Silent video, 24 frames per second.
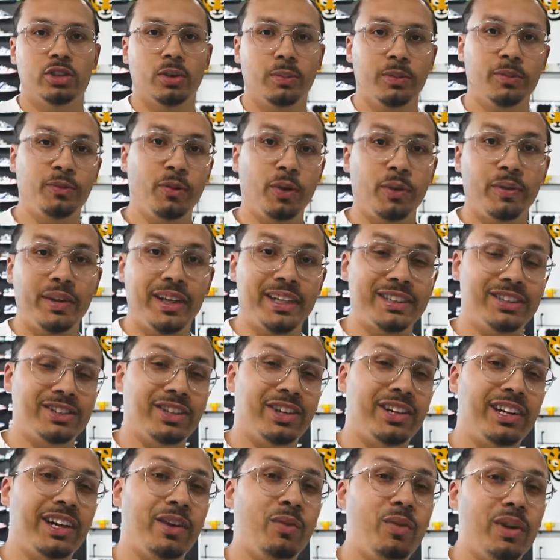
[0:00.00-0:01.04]
So before we get
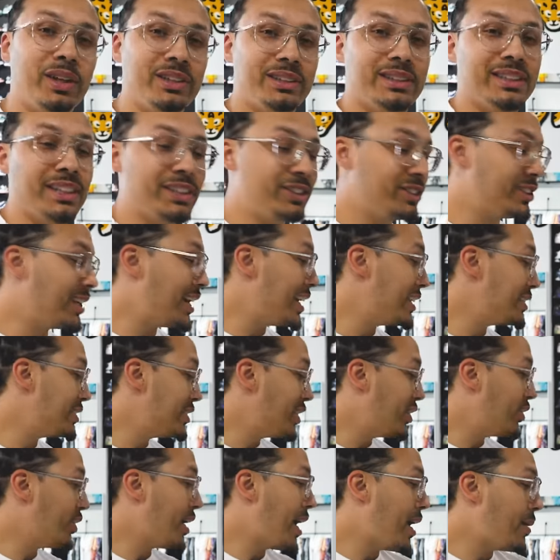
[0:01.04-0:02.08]
started, I wanted to let you guys
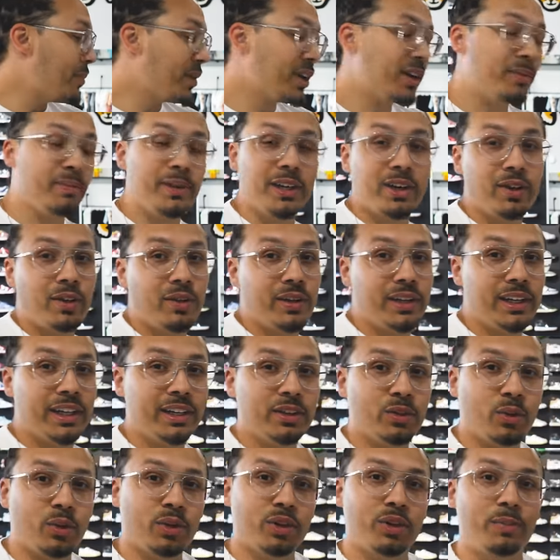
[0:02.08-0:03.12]
know I'm going to be going
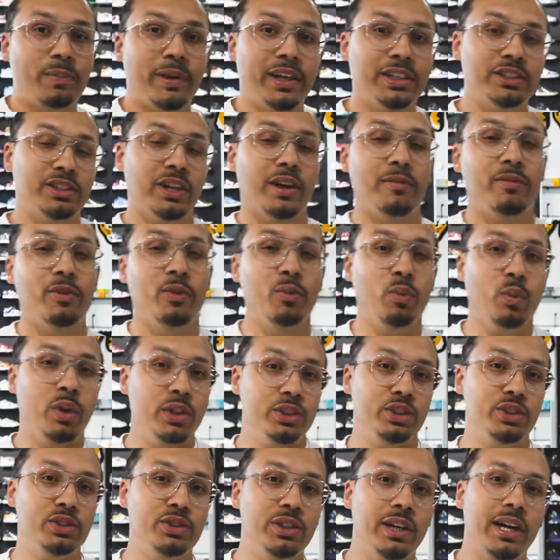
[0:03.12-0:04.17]
in order based off of
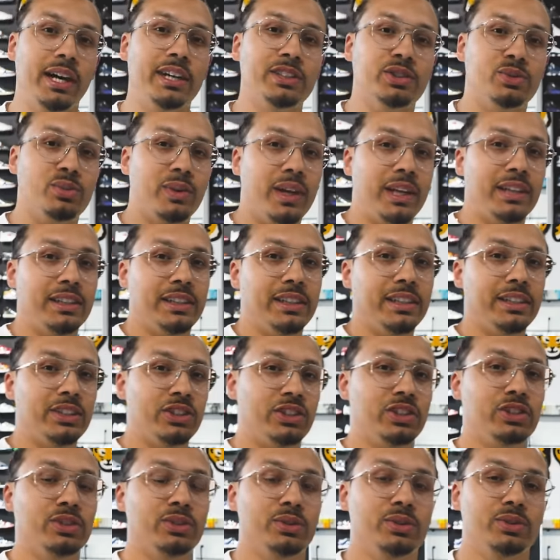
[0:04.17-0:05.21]
what you guys rank these
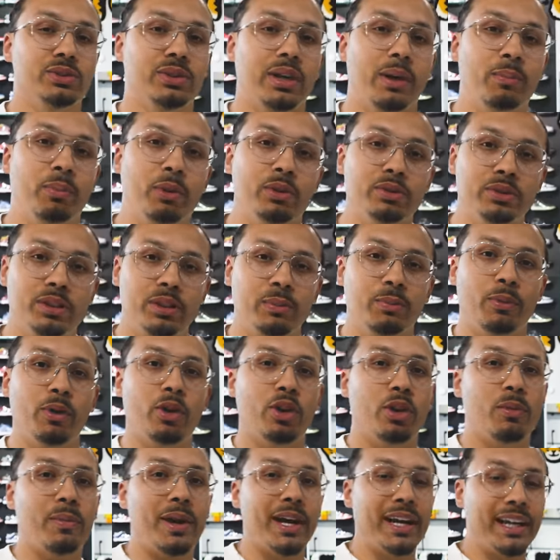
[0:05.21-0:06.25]
shoes. So I posted a
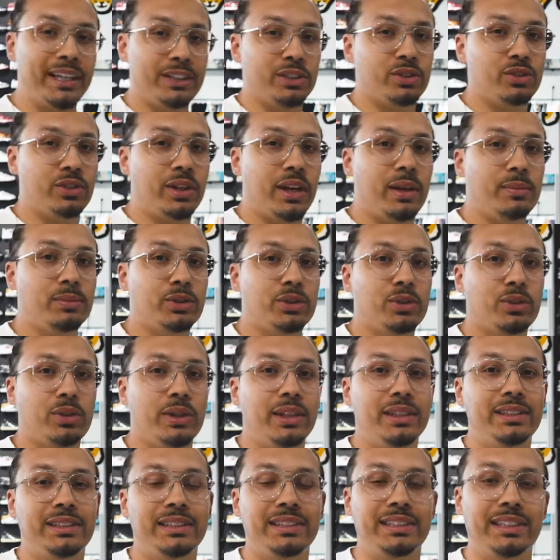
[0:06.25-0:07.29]
poll on my Instagram
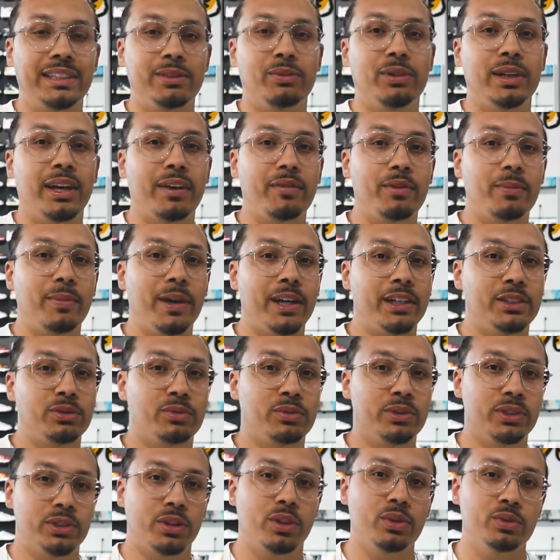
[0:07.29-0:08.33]
story to see what everybody's
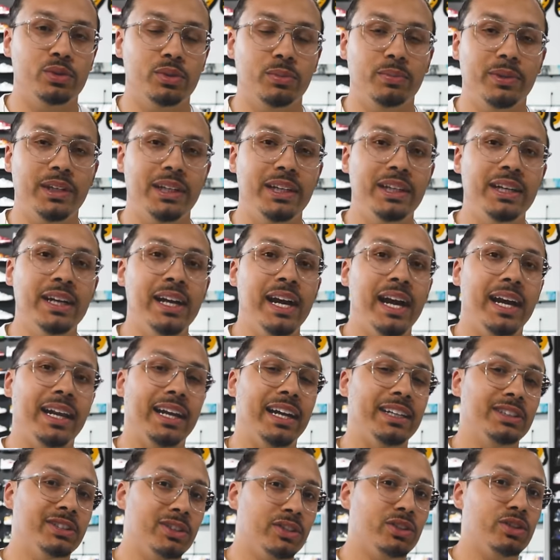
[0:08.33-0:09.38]
results would be, and
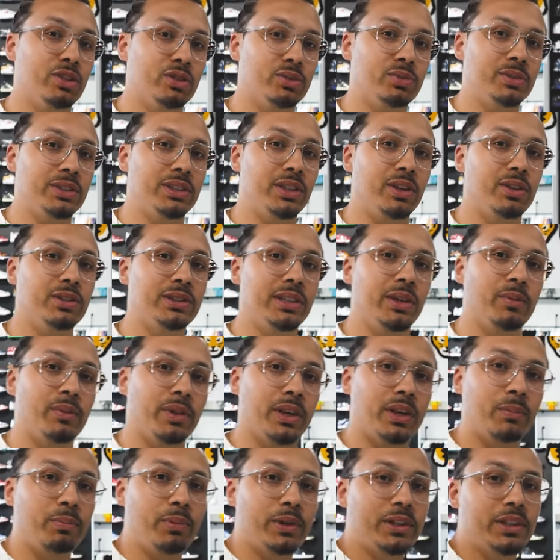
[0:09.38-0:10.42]
I took those results and we're
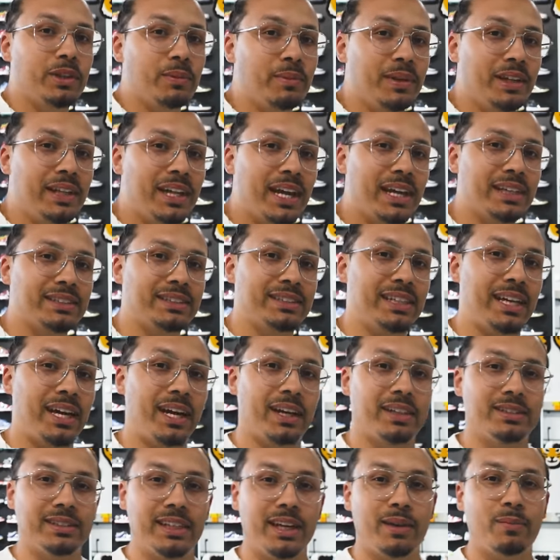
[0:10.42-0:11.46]
going to put them in the
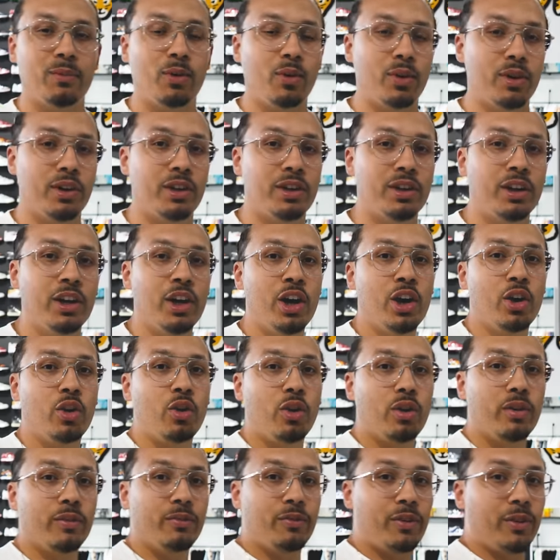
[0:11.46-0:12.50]
exact same order,
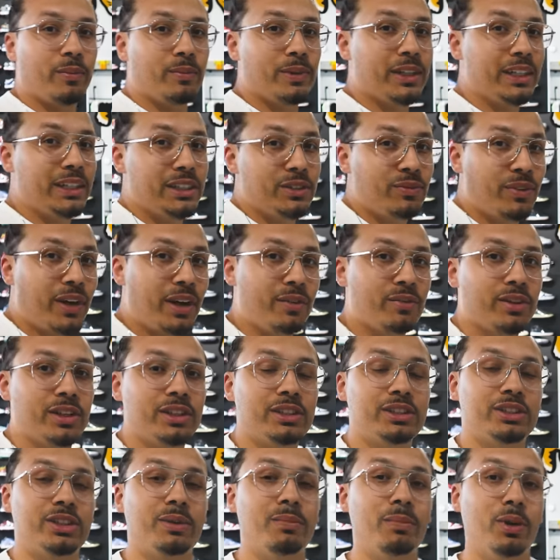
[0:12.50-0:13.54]
going from least
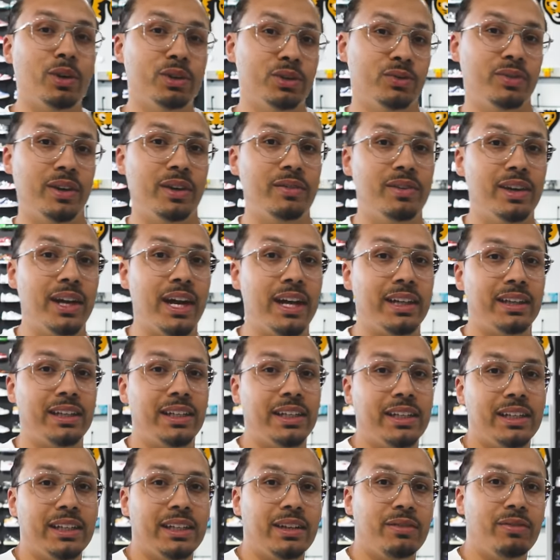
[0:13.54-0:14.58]
favorite to most favorite at the
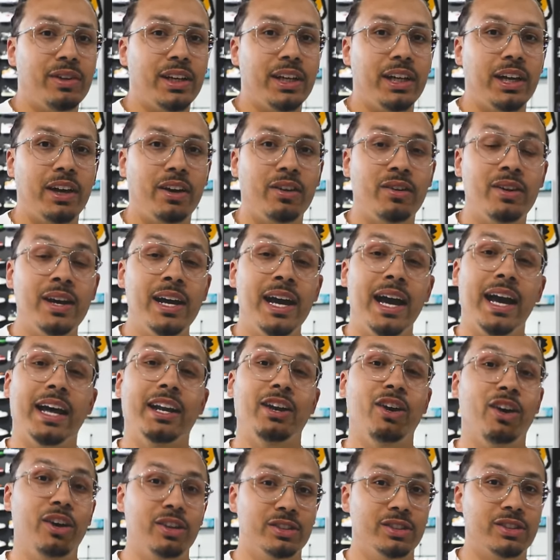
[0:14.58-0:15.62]
end of the video.
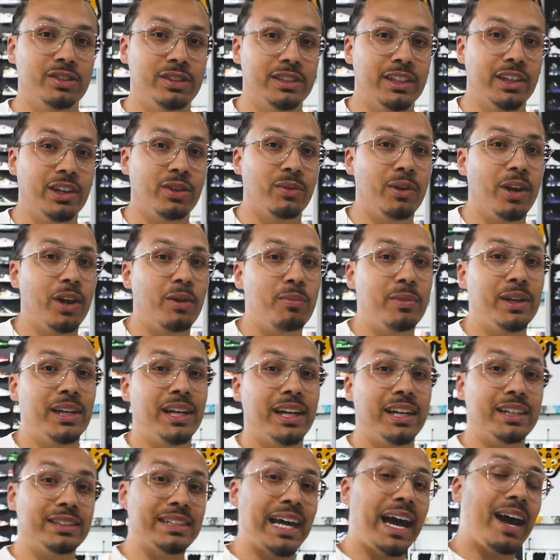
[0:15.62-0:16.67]
And also stick around
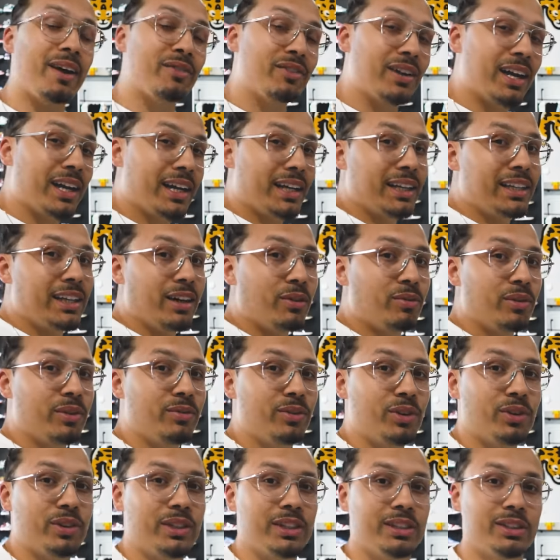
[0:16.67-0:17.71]
because after I get done
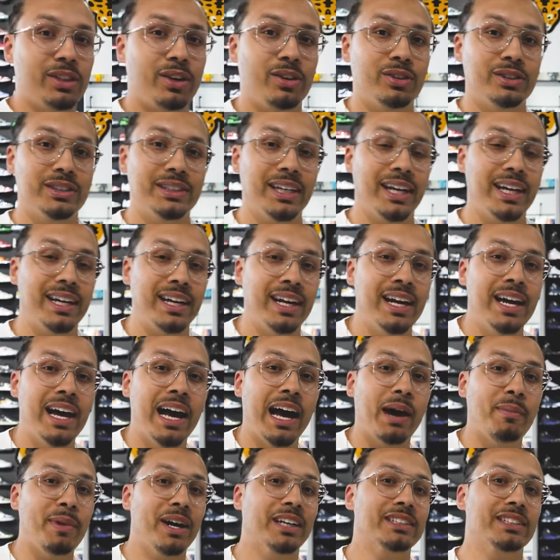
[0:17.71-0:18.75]
reviewing this whole set,
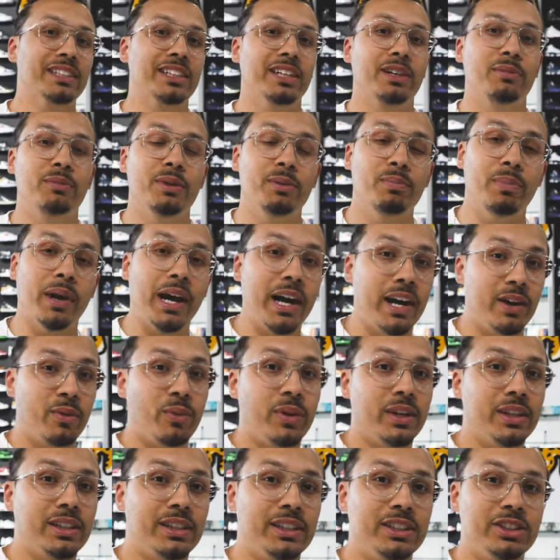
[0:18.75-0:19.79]
I'm actually going to be buying
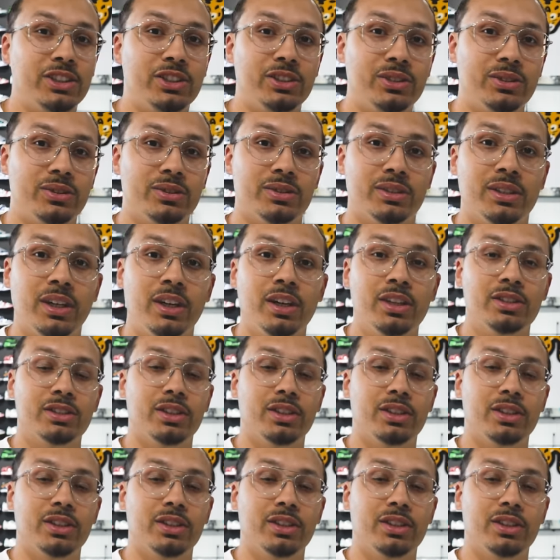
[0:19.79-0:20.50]
one of these shoes.